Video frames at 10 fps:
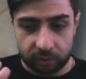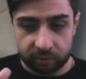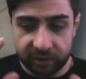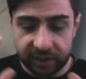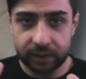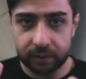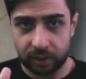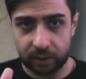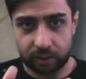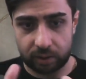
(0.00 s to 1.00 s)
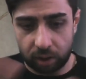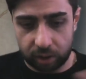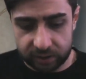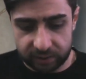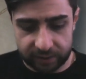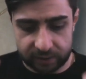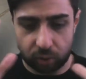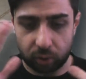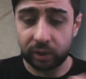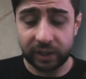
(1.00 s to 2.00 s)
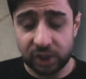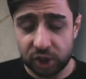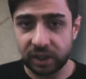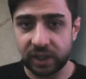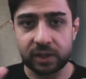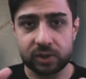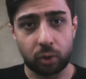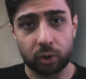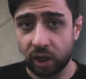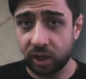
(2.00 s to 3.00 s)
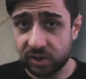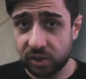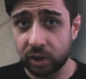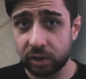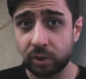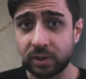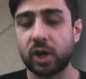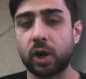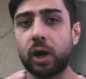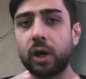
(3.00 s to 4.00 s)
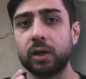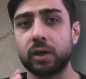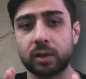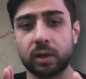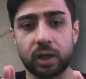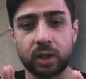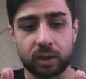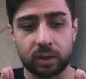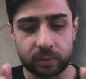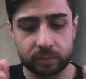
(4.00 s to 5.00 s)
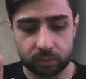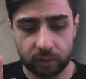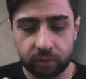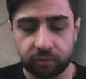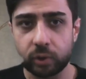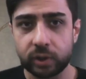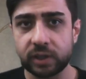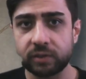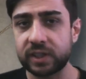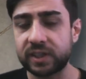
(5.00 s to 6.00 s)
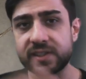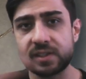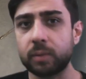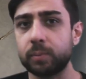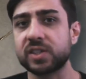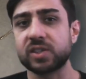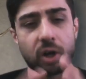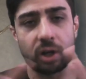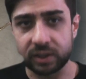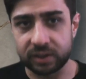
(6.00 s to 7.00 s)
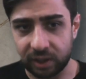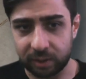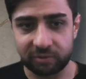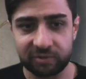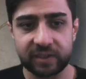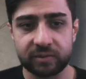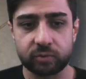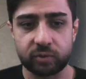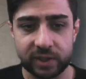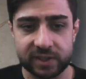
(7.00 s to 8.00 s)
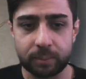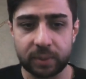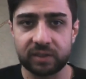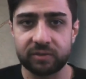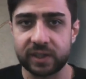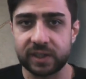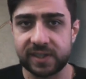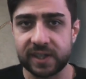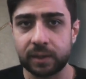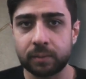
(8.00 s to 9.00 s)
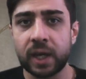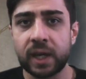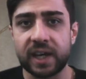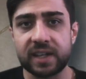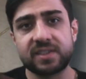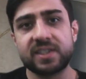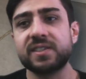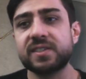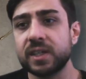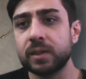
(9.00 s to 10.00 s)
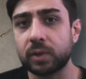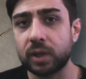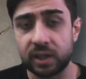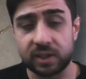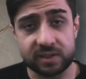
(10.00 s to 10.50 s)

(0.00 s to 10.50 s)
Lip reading: We architects or engineers or constructors are working with these numbers all the time. When, for example, we say a 16